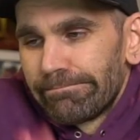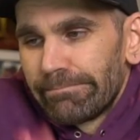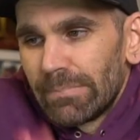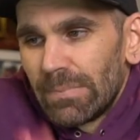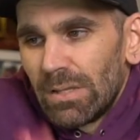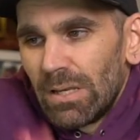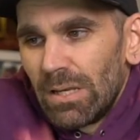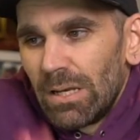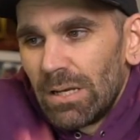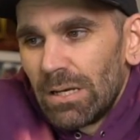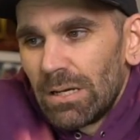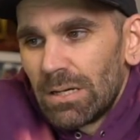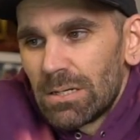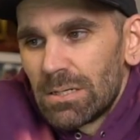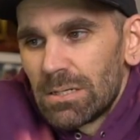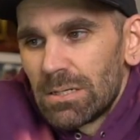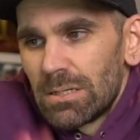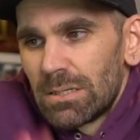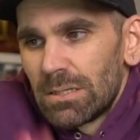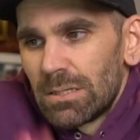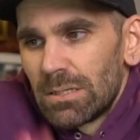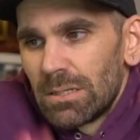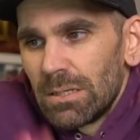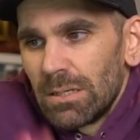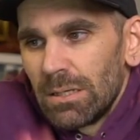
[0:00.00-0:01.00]
And
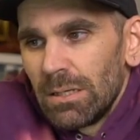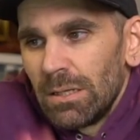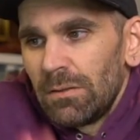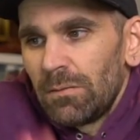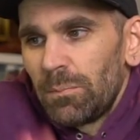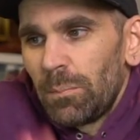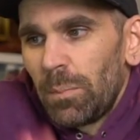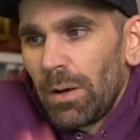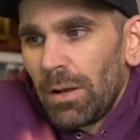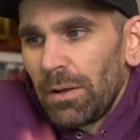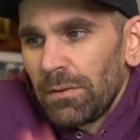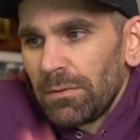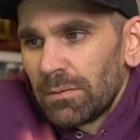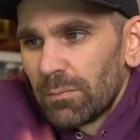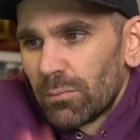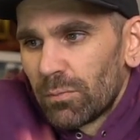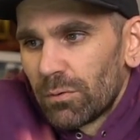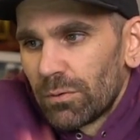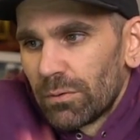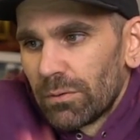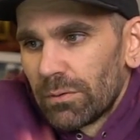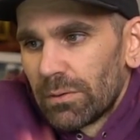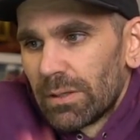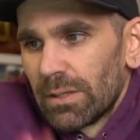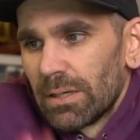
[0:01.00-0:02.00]
it's
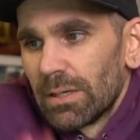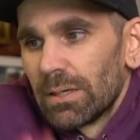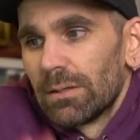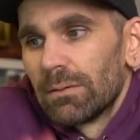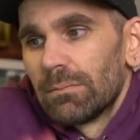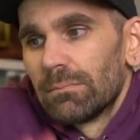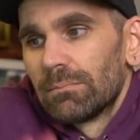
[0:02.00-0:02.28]
possible that